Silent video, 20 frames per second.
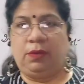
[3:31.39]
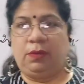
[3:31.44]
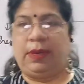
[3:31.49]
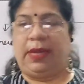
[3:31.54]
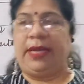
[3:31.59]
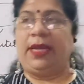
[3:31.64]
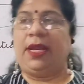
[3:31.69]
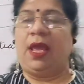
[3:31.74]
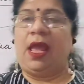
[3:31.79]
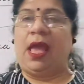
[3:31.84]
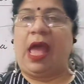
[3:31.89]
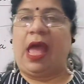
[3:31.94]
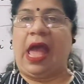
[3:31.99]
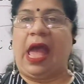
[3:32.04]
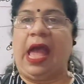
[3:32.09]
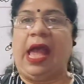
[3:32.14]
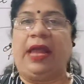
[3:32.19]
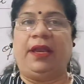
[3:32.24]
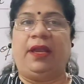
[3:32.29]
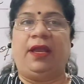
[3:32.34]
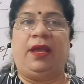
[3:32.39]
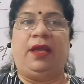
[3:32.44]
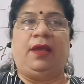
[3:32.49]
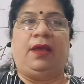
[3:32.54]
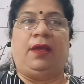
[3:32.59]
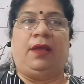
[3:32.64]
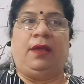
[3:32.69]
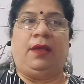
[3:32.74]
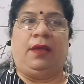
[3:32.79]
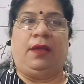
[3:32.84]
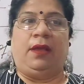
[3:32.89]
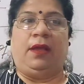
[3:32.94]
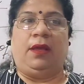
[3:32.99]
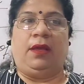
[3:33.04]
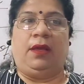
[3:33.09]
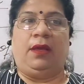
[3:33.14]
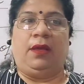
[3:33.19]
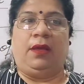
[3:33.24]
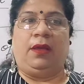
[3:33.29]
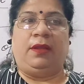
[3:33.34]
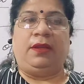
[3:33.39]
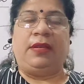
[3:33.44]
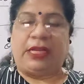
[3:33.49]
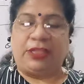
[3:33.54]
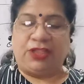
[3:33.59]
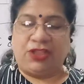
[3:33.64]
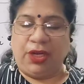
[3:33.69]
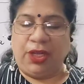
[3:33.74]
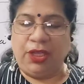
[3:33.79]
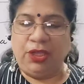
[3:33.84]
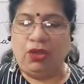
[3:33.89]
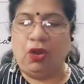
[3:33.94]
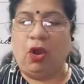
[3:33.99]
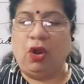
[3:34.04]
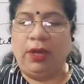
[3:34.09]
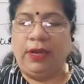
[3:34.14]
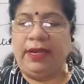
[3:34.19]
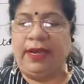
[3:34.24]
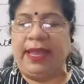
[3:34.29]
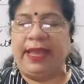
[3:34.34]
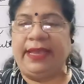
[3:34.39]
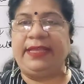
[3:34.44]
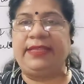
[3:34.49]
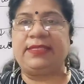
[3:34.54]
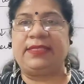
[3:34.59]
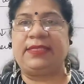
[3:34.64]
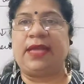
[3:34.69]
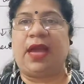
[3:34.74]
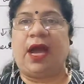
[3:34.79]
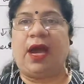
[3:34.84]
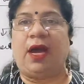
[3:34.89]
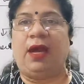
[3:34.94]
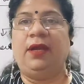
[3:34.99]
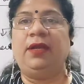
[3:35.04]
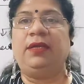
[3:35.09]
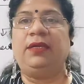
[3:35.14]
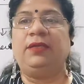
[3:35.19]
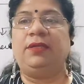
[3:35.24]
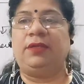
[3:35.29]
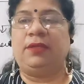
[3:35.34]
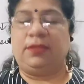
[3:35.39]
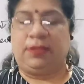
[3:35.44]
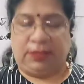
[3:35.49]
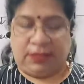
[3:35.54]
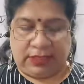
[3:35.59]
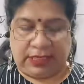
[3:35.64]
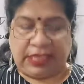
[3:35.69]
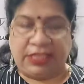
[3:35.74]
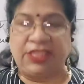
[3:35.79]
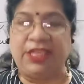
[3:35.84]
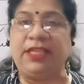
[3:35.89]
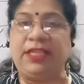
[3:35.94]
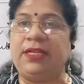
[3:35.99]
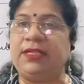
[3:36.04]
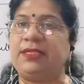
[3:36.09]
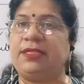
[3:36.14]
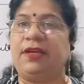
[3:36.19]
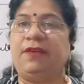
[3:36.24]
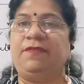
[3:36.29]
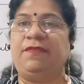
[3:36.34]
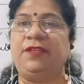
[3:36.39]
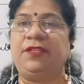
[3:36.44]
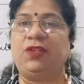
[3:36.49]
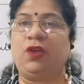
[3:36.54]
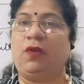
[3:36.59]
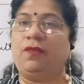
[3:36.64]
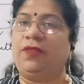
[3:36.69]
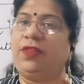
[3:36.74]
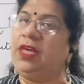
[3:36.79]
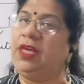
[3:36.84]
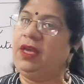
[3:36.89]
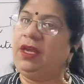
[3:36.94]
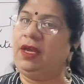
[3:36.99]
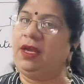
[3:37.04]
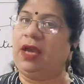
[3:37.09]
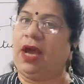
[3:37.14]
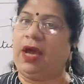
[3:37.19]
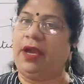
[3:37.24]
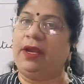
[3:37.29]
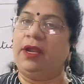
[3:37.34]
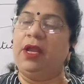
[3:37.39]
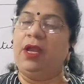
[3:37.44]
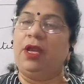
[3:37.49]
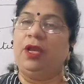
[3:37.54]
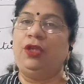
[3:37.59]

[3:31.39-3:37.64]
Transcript: right, and naturally your legs are touching the surface of the car,